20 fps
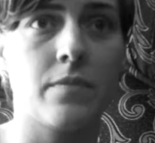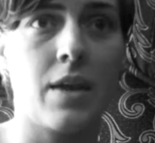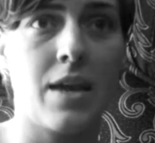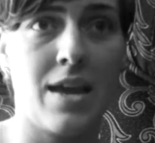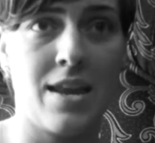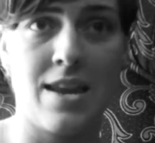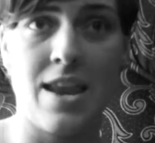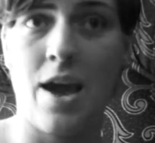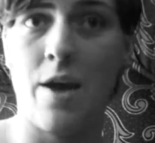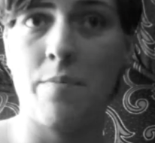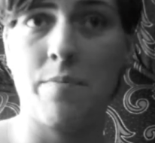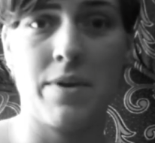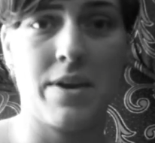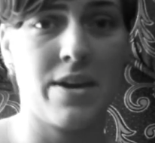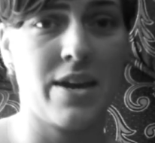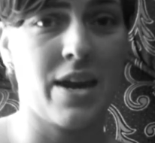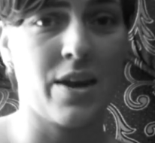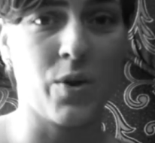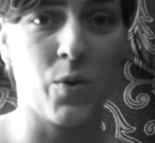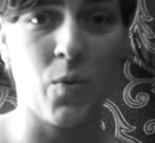and now
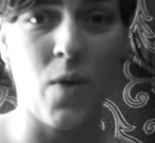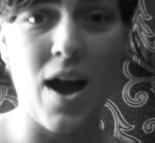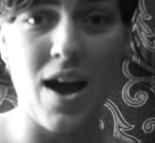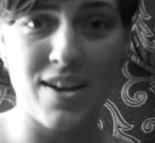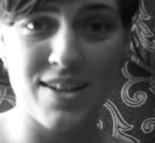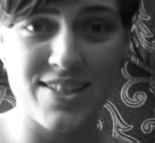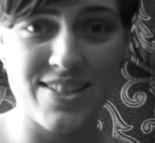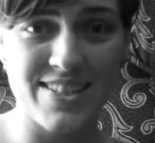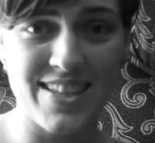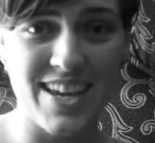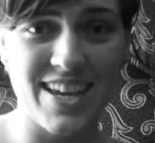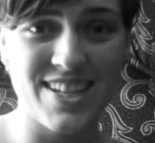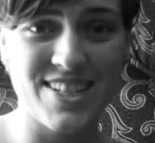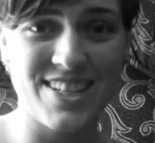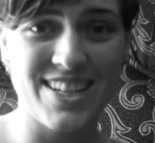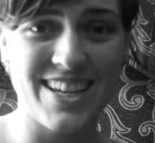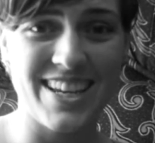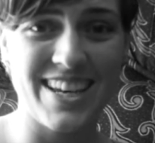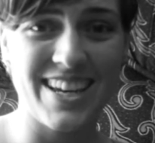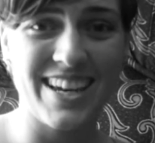being at a rock
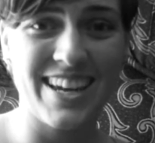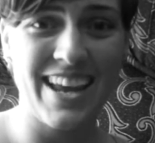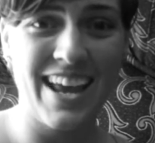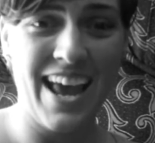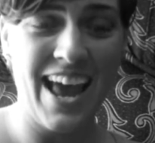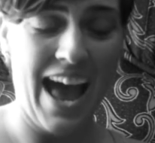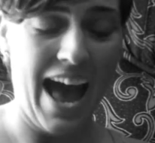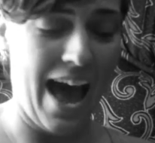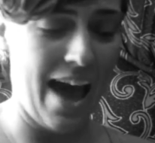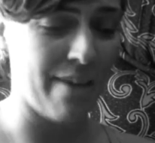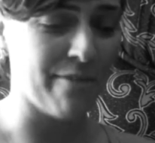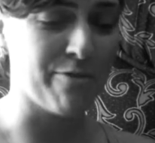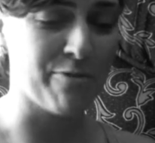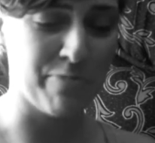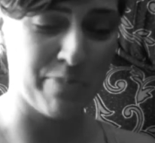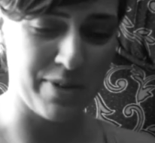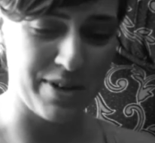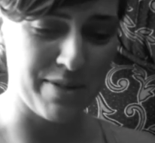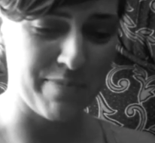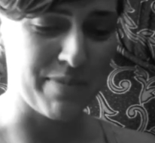station, I've
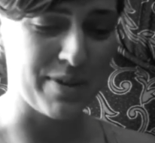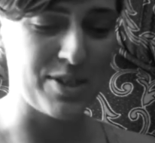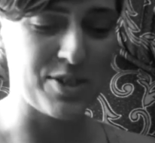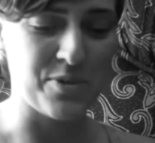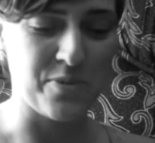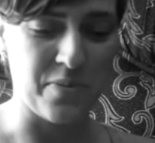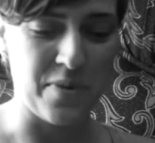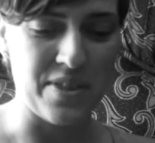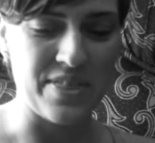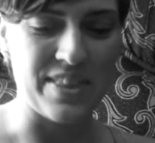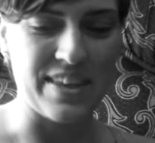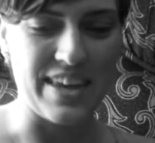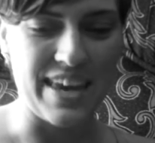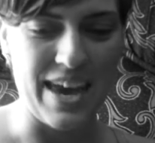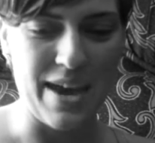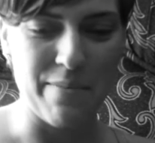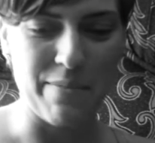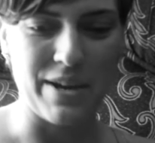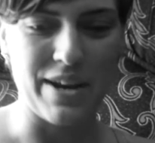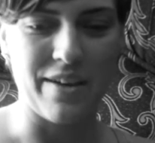pretty much run the
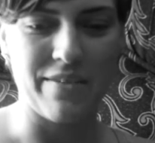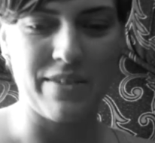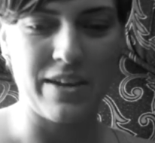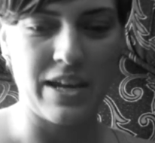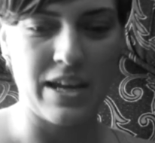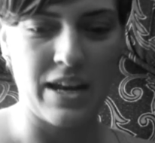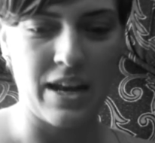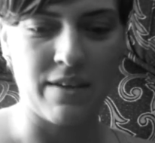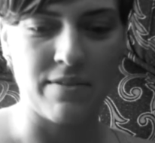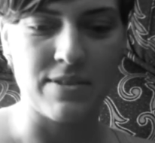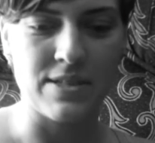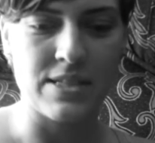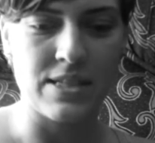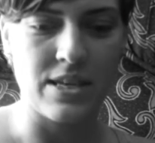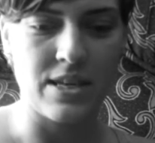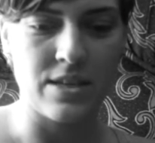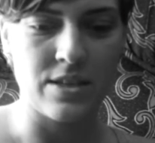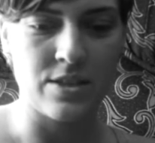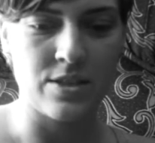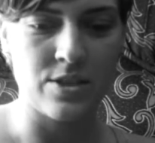gamut of it, and I've
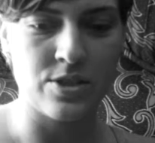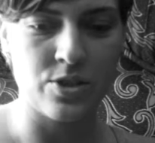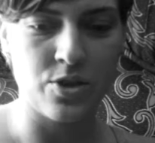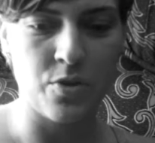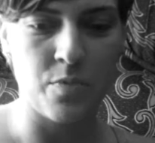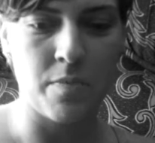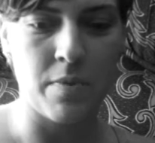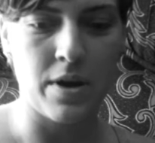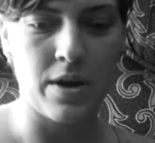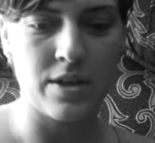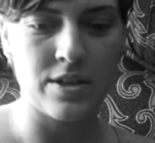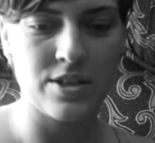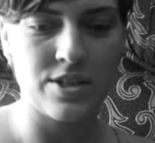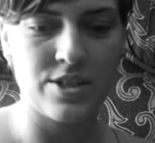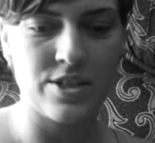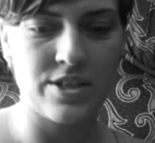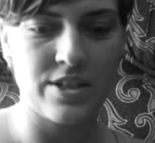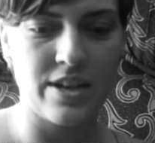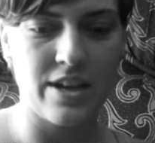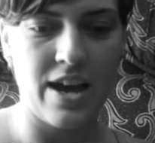seen so
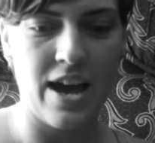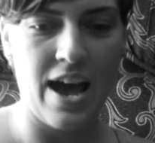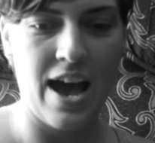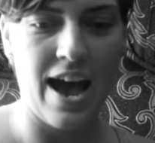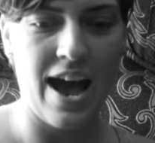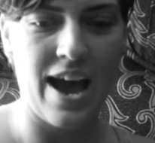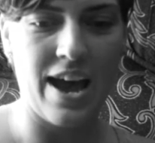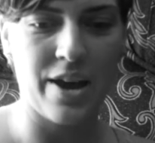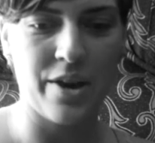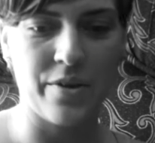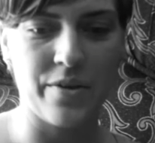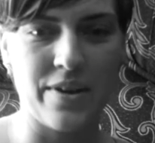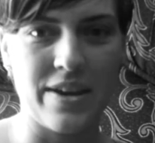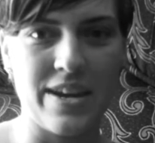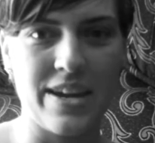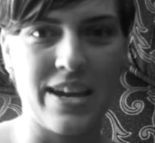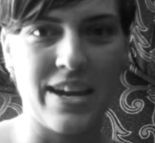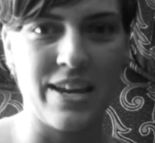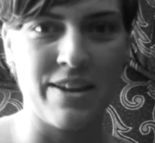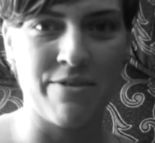much
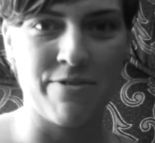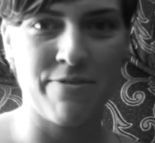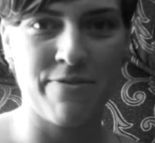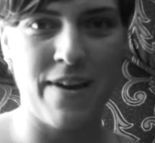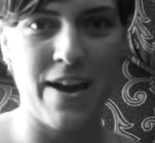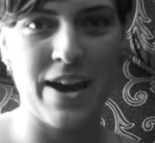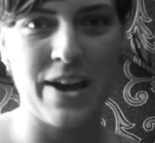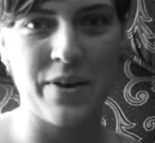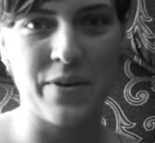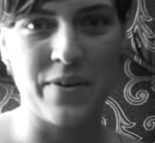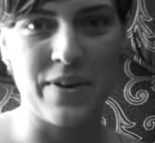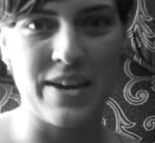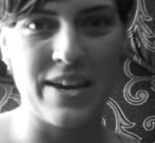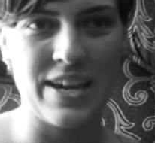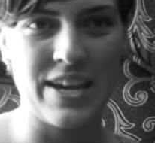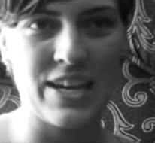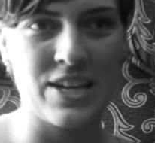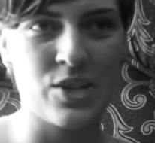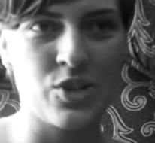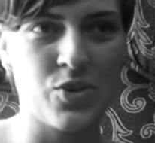hiring and
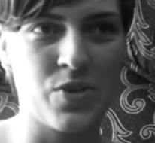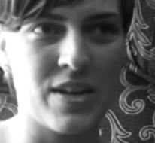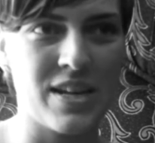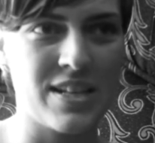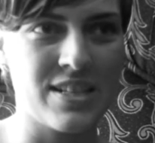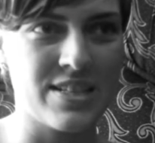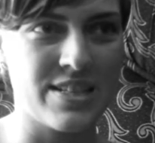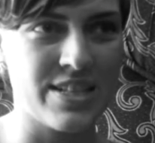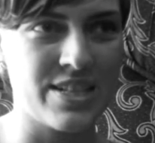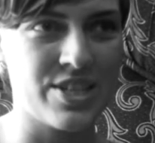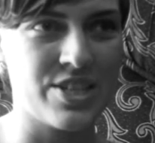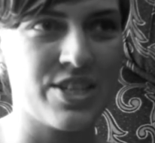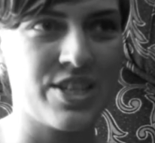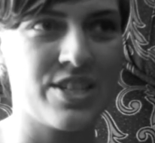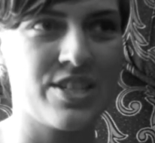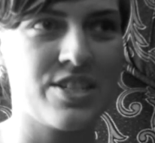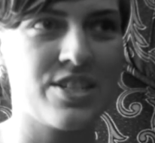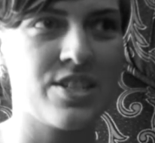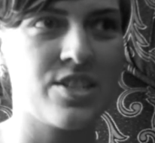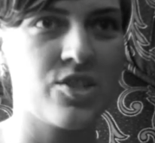firing and
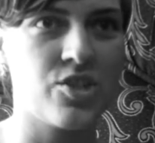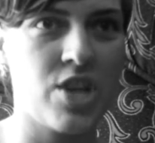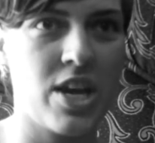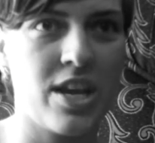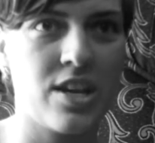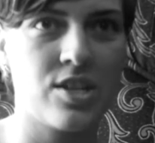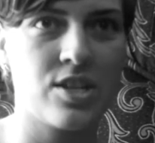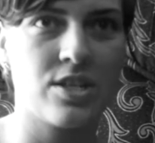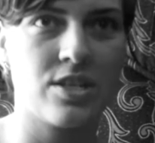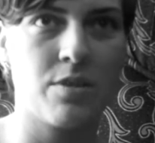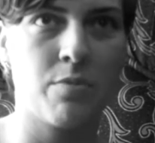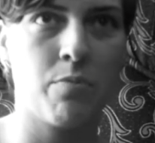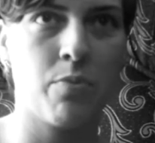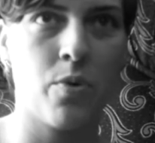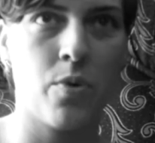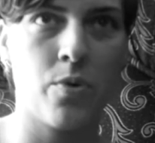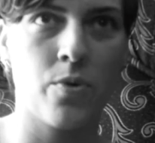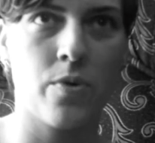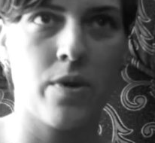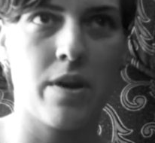transitions and changes in
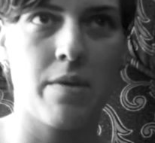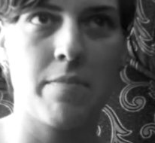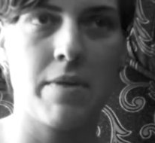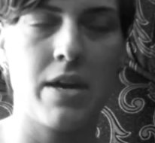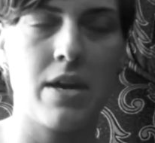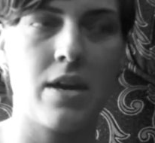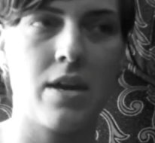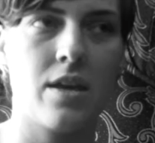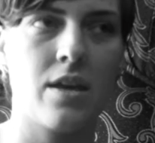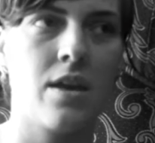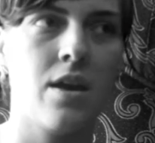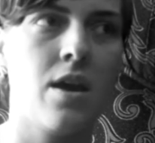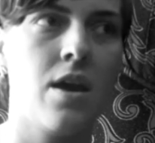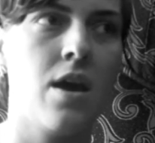programming, and